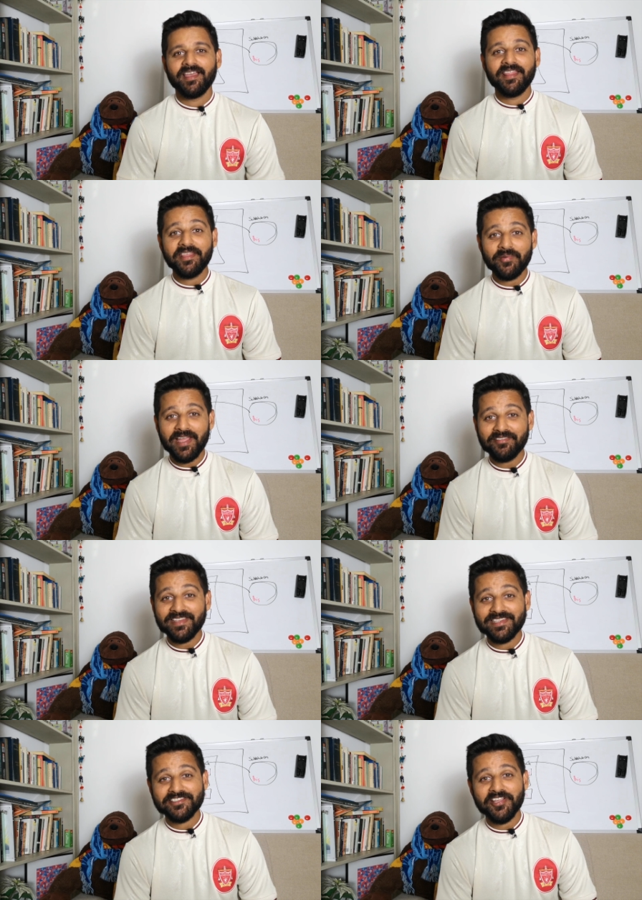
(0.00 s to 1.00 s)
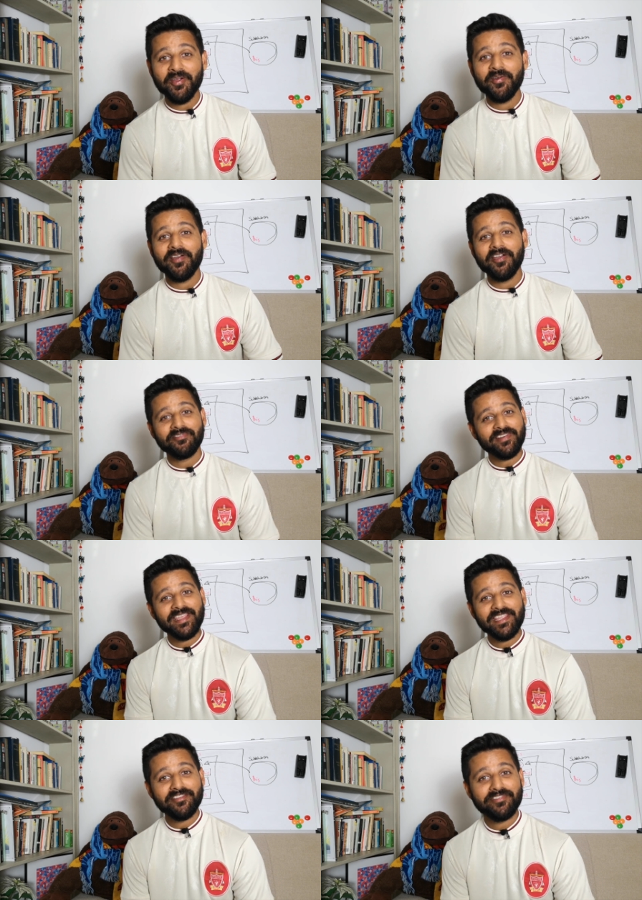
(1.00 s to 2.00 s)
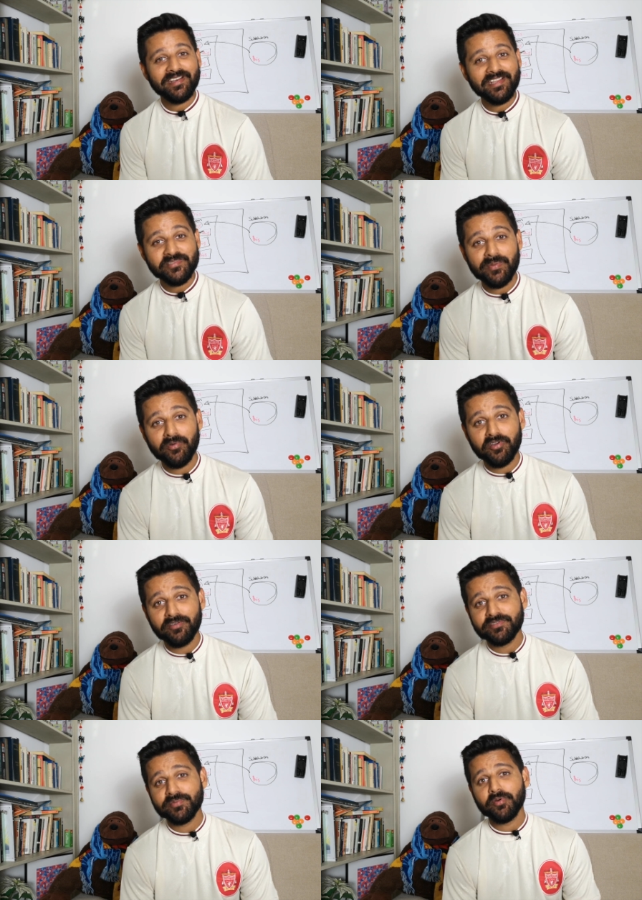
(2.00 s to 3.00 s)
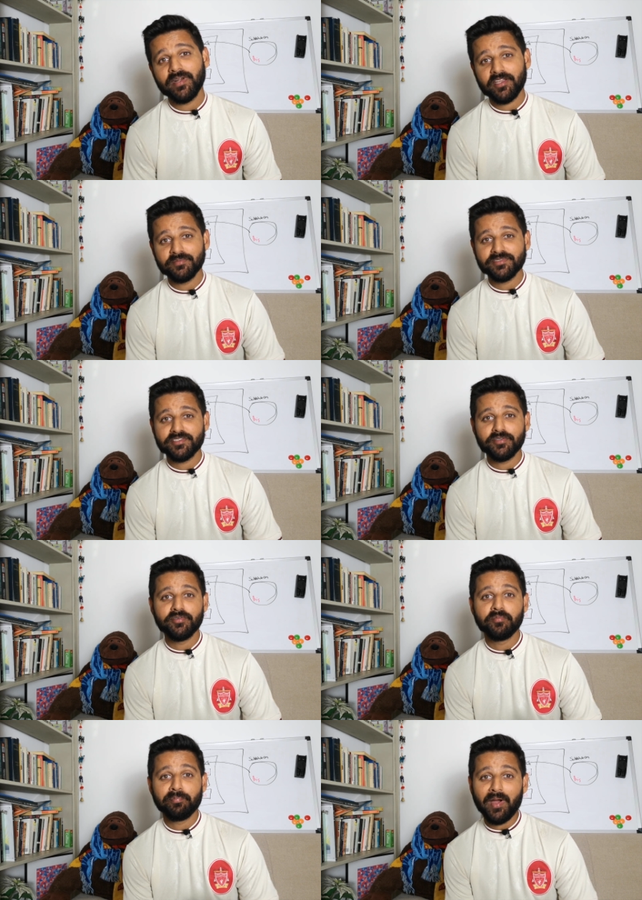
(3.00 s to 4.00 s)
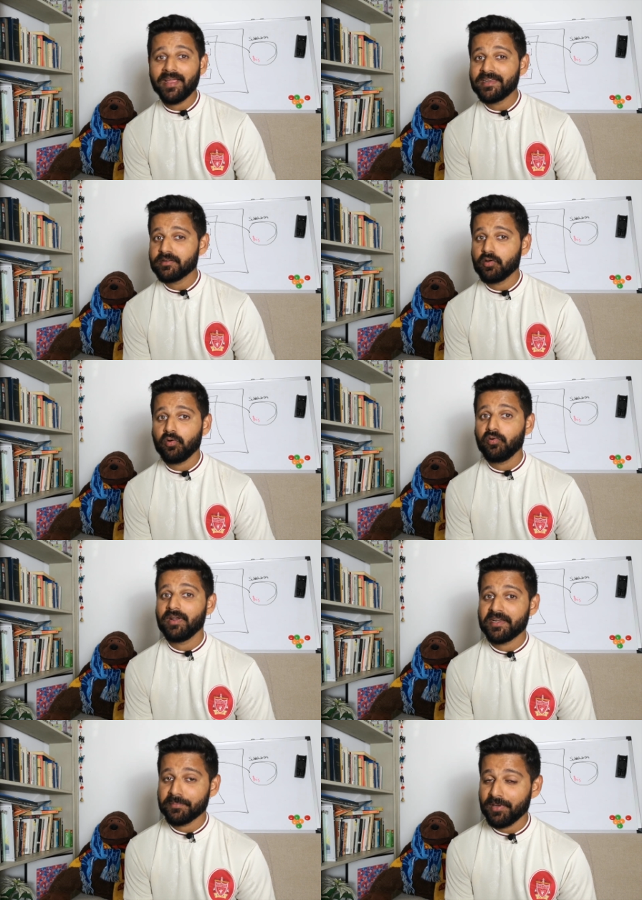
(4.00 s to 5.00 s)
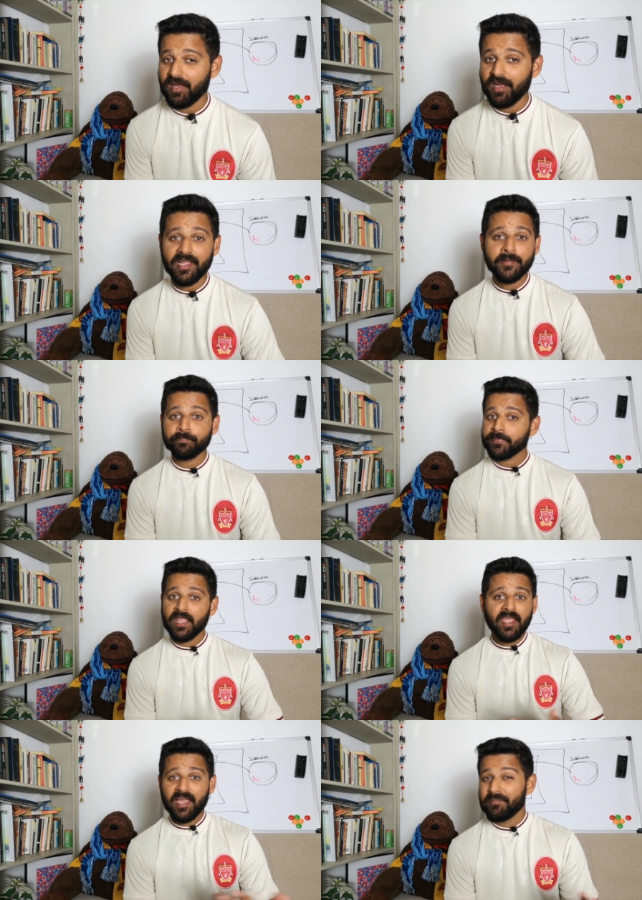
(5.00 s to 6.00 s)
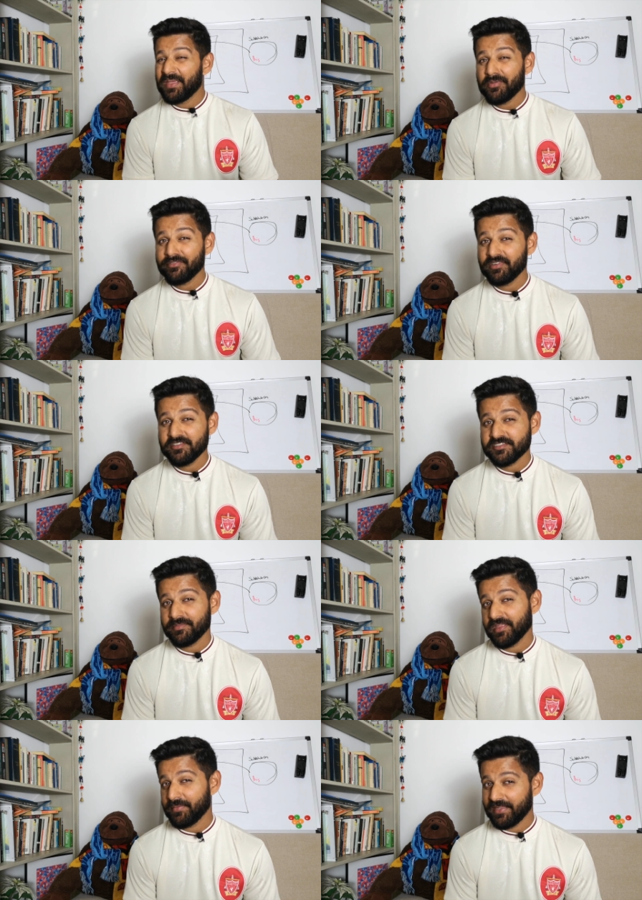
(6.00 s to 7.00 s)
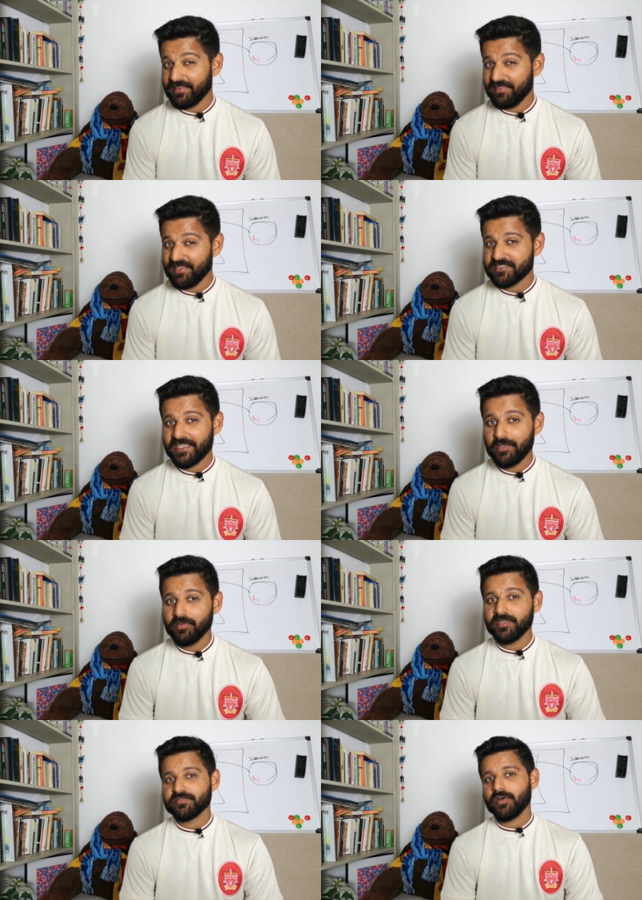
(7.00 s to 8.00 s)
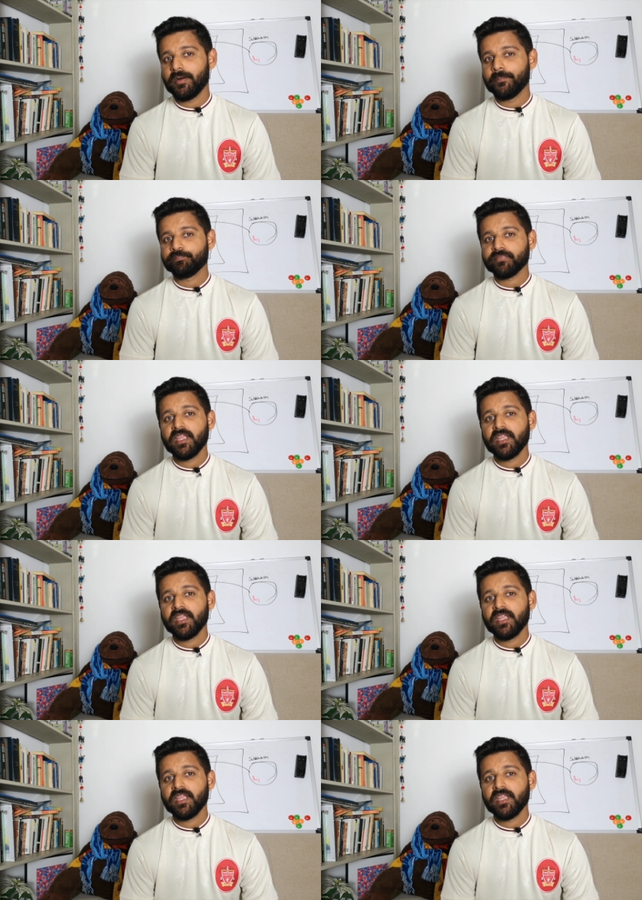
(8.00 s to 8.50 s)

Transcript: And there we have it. So hopefully you feel a little bit more comfortable when it comes to bind, call, and apply. And maybe even learn something about the this keyword as well.